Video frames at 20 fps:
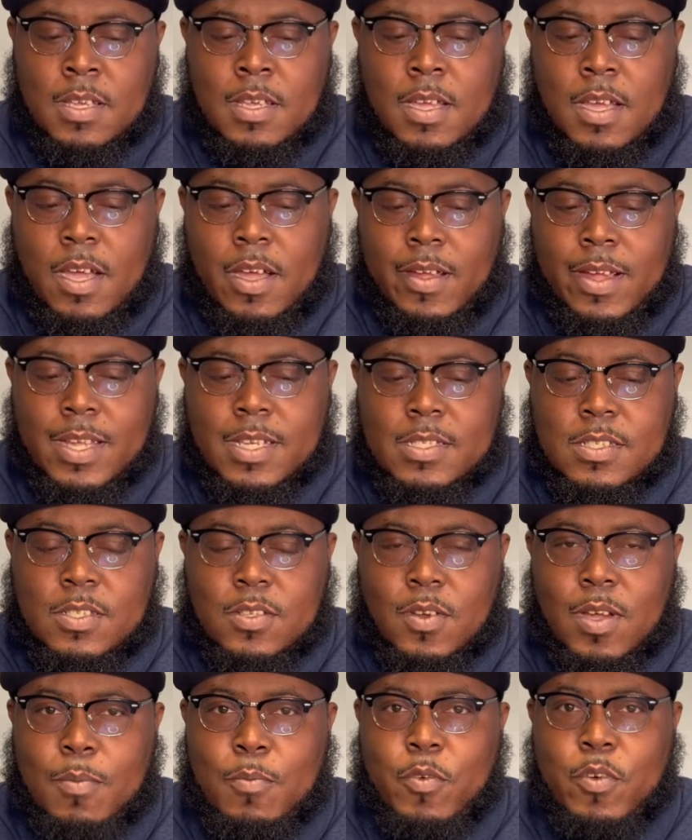All right,
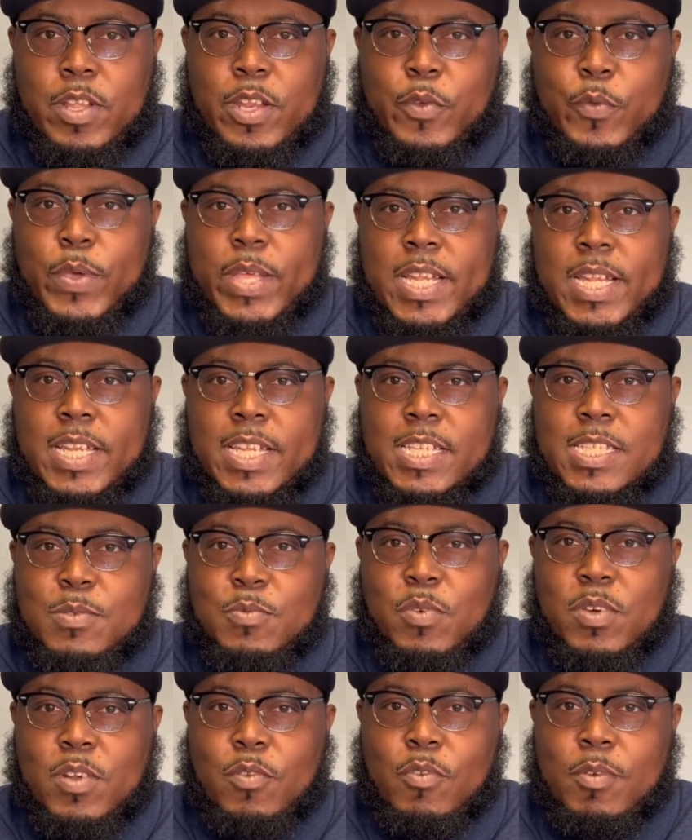so our morning reading this
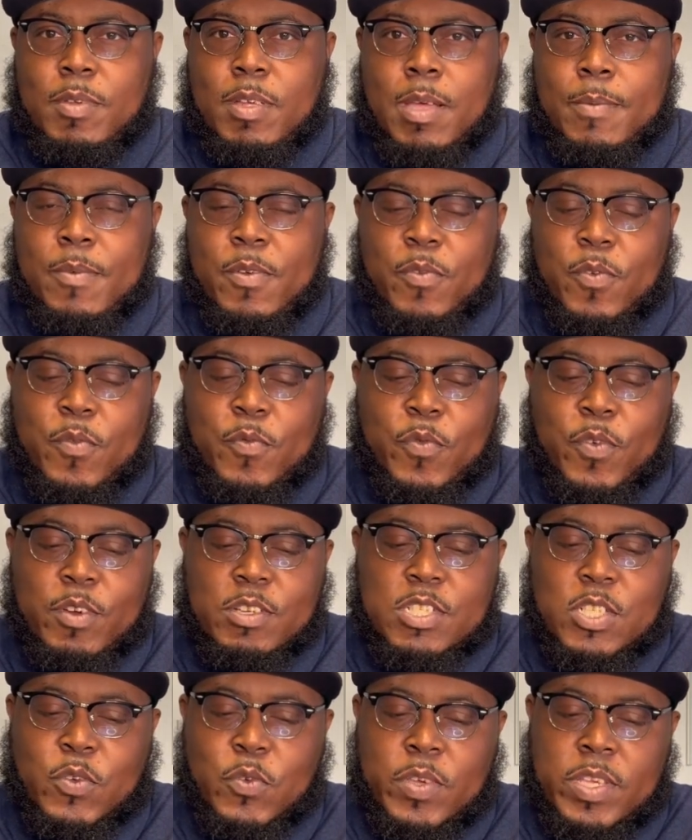morning, we're coming from
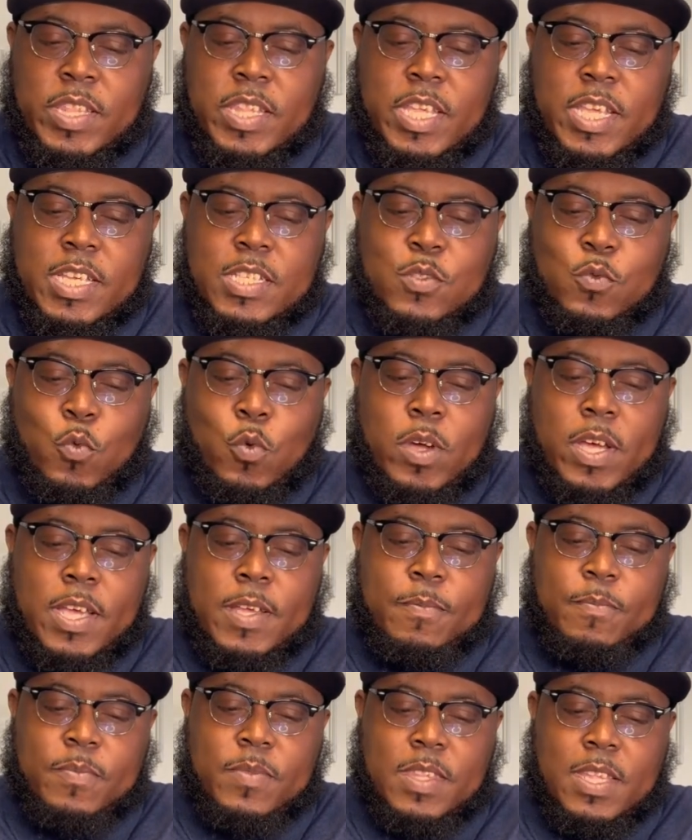1 Corinthians
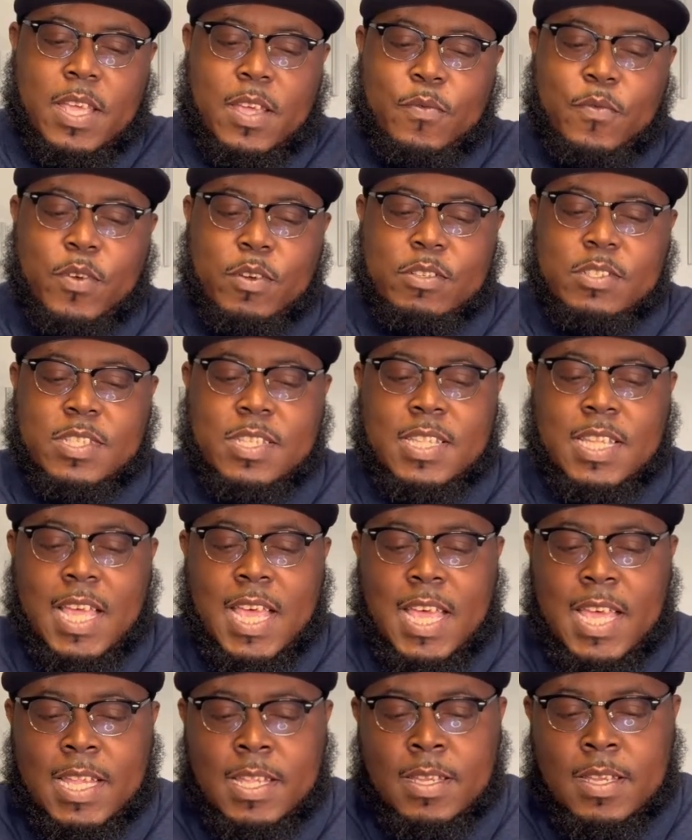1 and verse
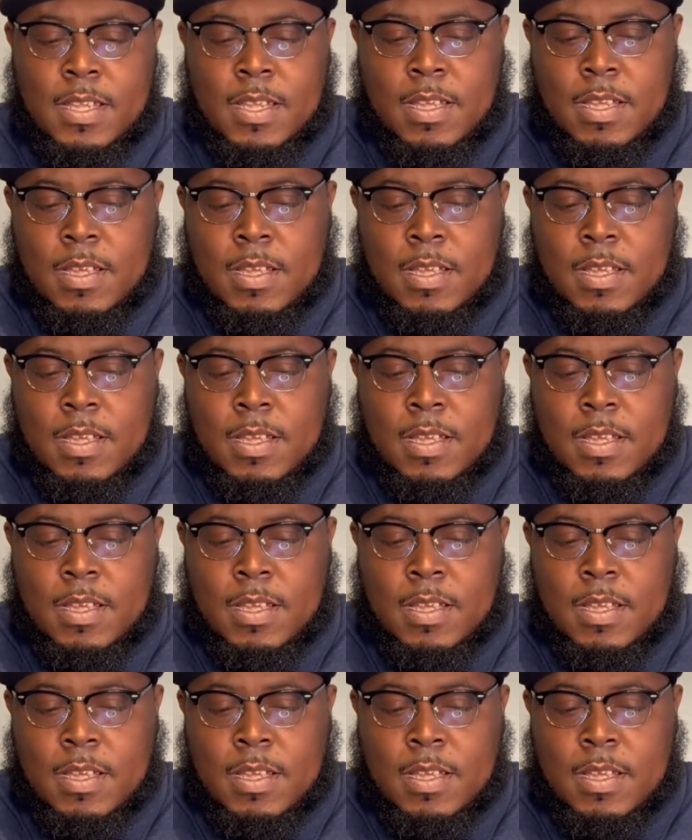9.